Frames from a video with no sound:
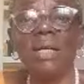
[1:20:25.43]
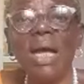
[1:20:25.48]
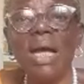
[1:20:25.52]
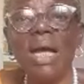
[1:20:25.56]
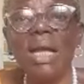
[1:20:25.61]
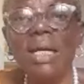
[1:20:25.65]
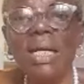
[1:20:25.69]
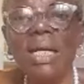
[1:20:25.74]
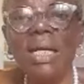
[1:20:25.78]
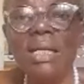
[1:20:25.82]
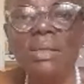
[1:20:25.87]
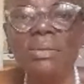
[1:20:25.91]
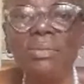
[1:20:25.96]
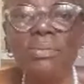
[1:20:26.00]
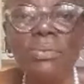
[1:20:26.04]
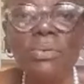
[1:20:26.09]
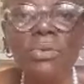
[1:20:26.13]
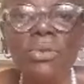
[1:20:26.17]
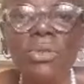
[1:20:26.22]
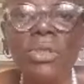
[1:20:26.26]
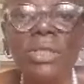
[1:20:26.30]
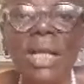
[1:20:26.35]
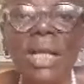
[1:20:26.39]
then
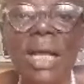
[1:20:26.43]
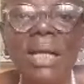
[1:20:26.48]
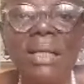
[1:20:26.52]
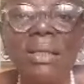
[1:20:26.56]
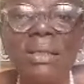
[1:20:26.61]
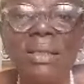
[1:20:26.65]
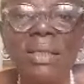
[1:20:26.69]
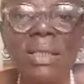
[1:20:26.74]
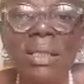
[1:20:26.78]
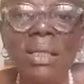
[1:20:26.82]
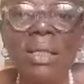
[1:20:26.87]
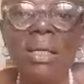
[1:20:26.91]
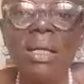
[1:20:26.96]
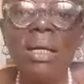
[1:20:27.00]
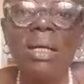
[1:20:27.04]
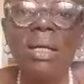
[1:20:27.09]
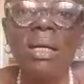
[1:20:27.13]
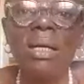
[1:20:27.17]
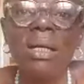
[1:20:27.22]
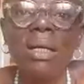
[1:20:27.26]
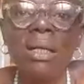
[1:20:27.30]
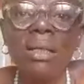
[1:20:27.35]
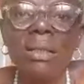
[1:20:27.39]
foods like the
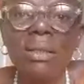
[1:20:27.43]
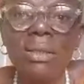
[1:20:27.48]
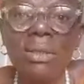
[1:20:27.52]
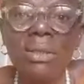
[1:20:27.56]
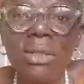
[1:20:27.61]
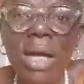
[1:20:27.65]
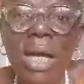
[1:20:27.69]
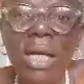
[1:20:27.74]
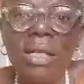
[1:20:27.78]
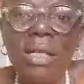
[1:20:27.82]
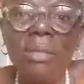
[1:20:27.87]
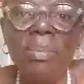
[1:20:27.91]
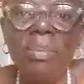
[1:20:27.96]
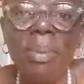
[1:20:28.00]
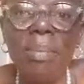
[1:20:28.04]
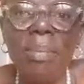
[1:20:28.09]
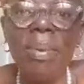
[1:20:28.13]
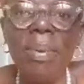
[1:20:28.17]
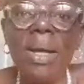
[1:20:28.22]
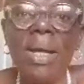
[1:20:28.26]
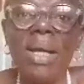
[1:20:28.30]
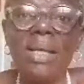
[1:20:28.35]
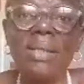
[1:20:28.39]
dried
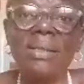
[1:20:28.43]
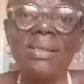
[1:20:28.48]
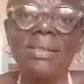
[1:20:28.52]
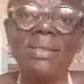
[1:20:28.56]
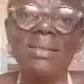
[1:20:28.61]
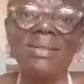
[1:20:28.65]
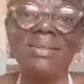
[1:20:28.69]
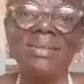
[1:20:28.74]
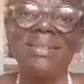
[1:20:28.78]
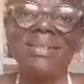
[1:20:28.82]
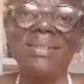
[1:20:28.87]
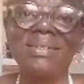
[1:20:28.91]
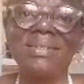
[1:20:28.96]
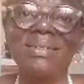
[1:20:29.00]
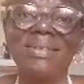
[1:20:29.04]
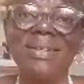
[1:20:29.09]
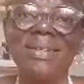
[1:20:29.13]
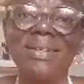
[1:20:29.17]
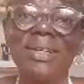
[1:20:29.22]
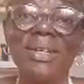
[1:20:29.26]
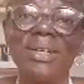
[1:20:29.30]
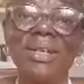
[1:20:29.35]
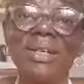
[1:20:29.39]
papaya seed,
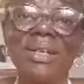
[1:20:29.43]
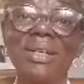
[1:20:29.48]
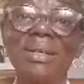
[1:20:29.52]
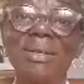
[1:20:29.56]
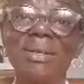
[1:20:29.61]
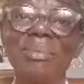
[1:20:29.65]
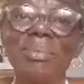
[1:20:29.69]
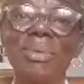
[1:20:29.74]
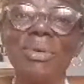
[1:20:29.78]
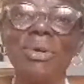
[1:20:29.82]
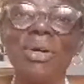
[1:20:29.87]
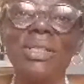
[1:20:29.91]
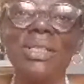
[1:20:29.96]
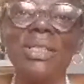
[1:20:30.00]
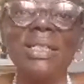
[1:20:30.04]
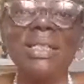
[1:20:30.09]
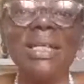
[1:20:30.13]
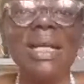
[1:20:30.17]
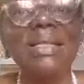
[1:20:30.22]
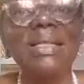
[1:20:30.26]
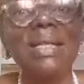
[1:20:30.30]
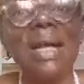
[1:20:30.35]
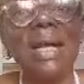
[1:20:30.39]
because it
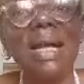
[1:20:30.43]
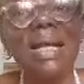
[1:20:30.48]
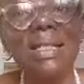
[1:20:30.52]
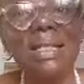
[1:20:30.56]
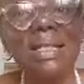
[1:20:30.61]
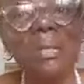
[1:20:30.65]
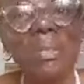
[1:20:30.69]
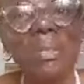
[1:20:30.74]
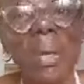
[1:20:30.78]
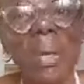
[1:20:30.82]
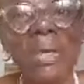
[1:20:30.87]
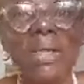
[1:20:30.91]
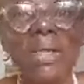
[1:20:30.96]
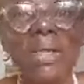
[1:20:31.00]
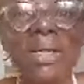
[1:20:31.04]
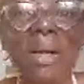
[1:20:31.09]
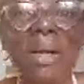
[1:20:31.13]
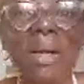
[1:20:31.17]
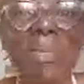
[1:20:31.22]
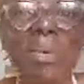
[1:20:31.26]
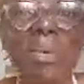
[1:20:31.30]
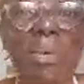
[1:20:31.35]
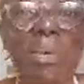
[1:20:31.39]
has
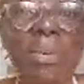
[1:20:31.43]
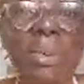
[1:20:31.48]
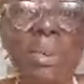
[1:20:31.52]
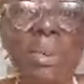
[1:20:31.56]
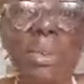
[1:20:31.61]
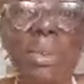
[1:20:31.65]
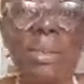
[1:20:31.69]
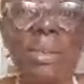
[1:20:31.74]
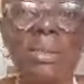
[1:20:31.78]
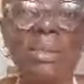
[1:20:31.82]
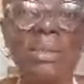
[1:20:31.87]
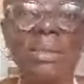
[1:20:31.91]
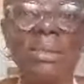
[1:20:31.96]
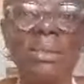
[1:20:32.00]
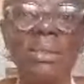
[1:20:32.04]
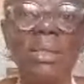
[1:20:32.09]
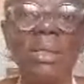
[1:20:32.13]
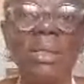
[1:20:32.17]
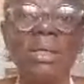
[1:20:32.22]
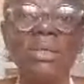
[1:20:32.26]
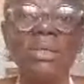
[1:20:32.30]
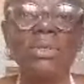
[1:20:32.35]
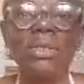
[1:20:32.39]
antibacterial properties.
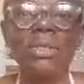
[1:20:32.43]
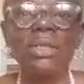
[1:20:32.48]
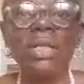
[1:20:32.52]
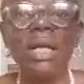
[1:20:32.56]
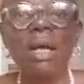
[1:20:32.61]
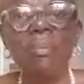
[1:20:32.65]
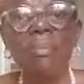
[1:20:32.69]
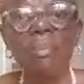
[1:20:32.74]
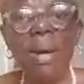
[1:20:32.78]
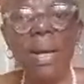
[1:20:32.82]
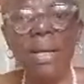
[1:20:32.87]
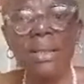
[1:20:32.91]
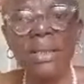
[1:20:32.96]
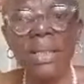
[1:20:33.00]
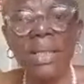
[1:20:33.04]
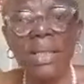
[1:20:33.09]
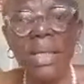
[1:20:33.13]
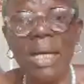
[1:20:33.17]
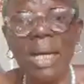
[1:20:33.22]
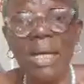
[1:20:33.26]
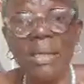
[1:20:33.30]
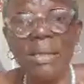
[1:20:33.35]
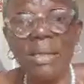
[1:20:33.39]
Sometimes
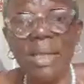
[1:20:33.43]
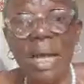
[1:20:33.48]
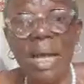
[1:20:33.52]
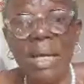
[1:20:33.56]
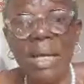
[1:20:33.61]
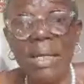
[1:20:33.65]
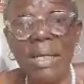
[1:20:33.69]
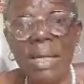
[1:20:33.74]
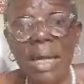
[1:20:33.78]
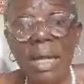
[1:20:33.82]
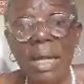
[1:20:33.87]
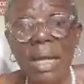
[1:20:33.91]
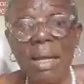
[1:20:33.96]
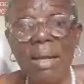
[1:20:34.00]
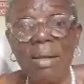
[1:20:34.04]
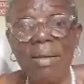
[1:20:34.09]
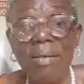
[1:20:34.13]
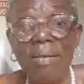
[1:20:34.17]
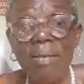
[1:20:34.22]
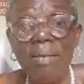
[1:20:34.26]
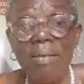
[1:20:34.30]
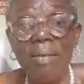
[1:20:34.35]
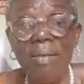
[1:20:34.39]
bacteria are there.
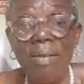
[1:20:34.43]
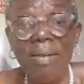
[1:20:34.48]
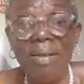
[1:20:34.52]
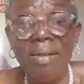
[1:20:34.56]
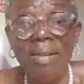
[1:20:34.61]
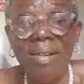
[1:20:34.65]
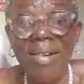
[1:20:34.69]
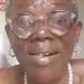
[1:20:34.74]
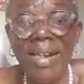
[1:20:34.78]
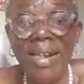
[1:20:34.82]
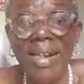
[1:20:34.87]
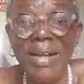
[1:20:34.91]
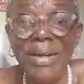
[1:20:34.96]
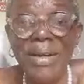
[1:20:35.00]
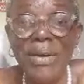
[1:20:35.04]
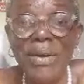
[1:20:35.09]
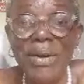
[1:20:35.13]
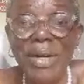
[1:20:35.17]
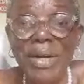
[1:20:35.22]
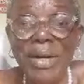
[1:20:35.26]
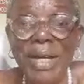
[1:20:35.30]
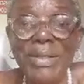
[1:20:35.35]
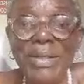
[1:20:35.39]

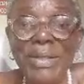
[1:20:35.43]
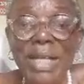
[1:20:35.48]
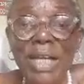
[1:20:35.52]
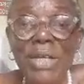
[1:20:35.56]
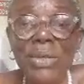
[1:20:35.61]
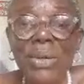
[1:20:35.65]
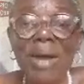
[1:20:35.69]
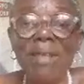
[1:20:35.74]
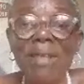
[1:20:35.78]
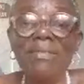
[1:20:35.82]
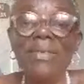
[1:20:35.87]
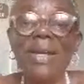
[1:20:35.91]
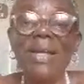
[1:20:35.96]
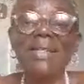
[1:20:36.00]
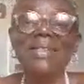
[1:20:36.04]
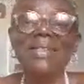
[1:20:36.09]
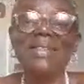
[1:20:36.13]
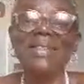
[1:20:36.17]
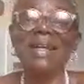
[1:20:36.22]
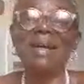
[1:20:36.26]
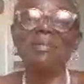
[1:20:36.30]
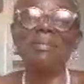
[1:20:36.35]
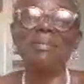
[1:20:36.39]
Okay, you say you have
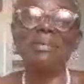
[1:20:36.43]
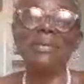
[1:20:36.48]
Nigerian